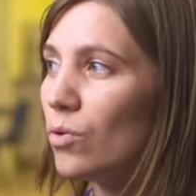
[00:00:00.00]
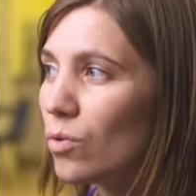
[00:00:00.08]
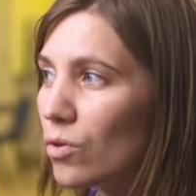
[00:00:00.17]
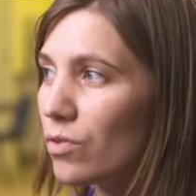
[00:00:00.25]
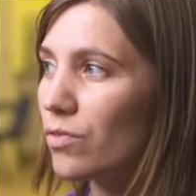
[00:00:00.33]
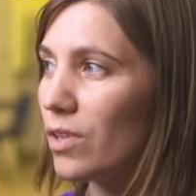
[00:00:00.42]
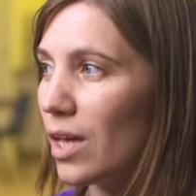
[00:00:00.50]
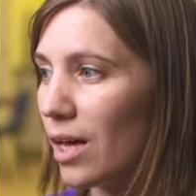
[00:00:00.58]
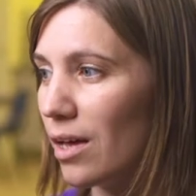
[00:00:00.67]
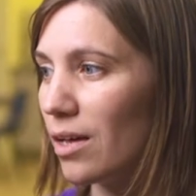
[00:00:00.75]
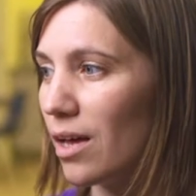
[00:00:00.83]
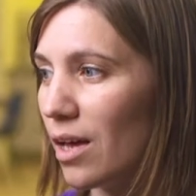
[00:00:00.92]
all of
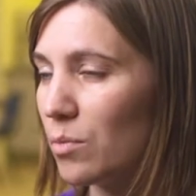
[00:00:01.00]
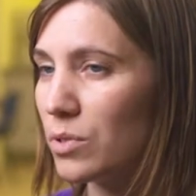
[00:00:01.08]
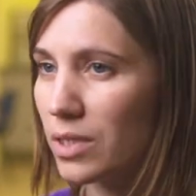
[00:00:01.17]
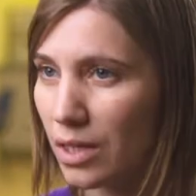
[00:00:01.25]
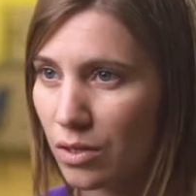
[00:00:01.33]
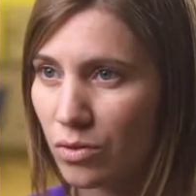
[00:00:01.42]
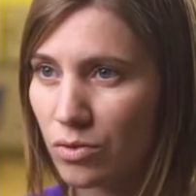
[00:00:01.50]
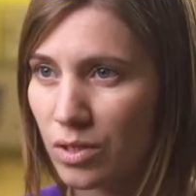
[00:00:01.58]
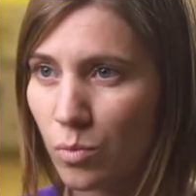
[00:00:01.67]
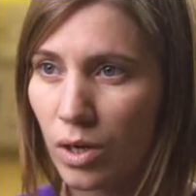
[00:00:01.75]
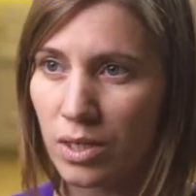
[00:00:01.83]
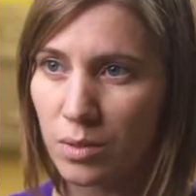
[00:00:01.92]
their skills
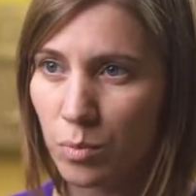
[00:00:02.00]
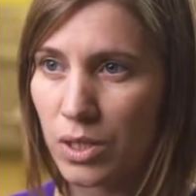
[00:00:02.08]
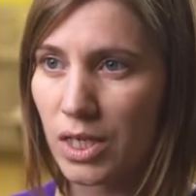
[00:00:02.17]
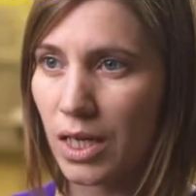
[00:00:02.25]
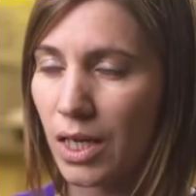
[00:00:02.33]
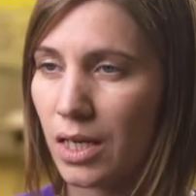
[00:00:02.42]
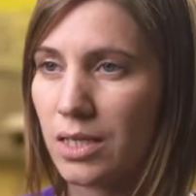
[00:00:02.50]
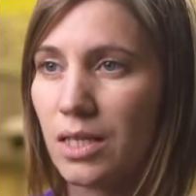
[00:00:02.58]
in one particular